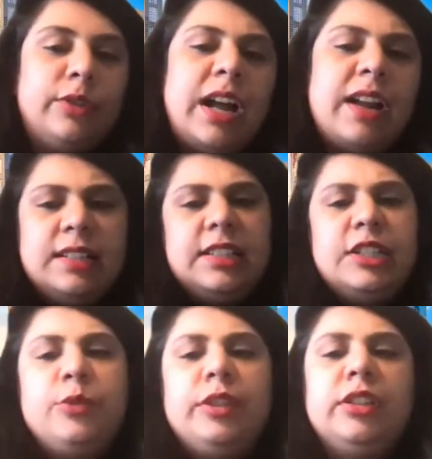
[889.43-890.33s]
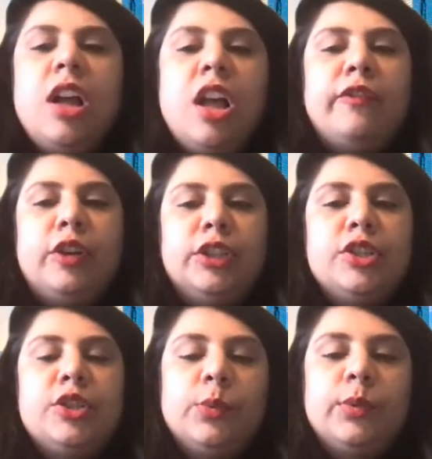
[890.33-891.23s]
currently doing for the
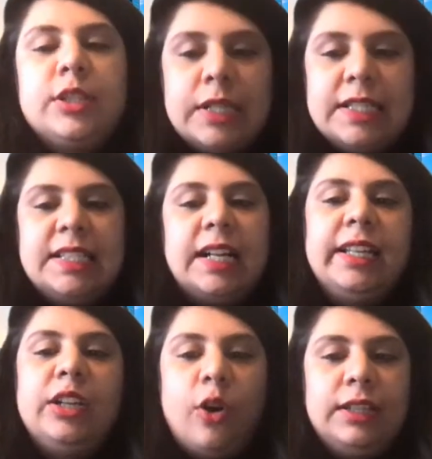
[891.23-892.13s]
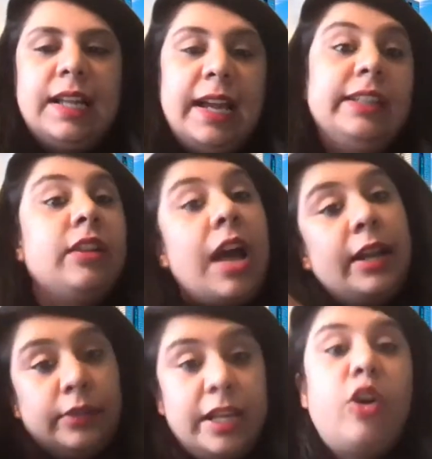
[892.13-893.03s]
students who are studying online
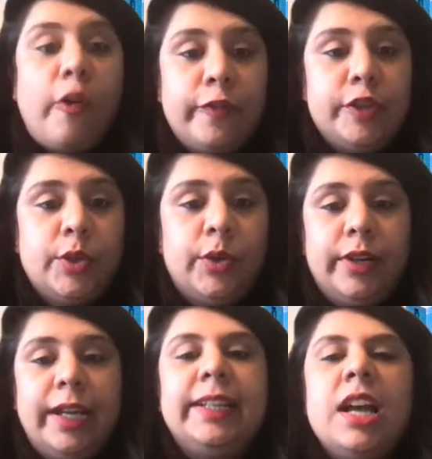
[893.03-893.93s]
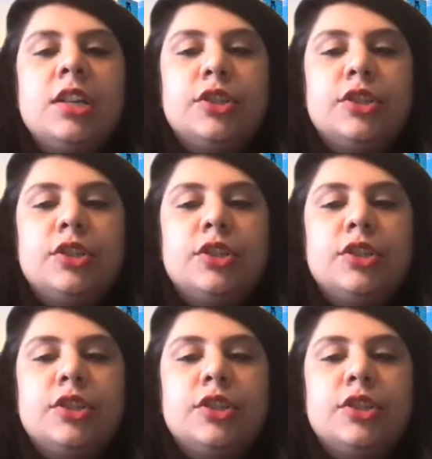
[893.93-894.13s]
and they're offshore, right?